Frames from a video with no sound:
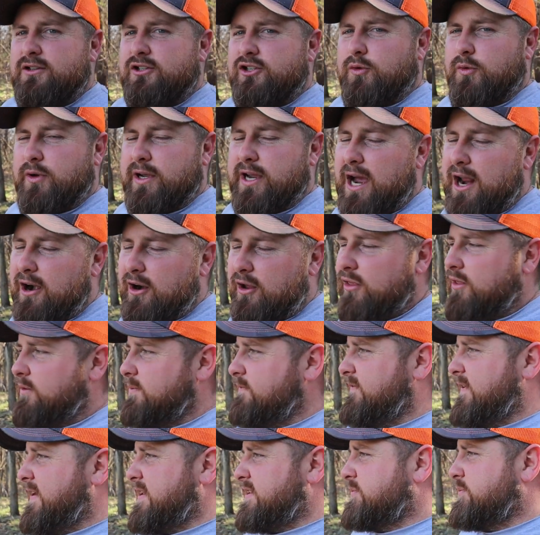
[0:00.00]
so we got all the
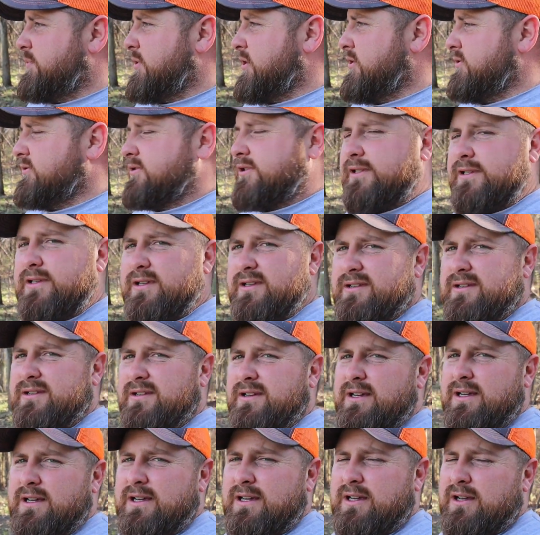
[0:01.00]
fence post
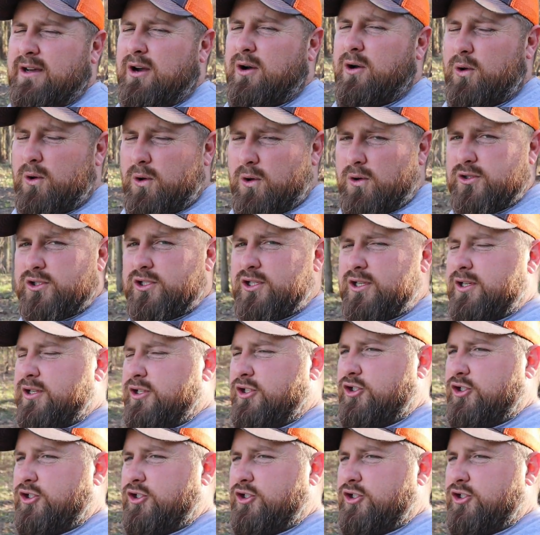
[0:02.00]
holes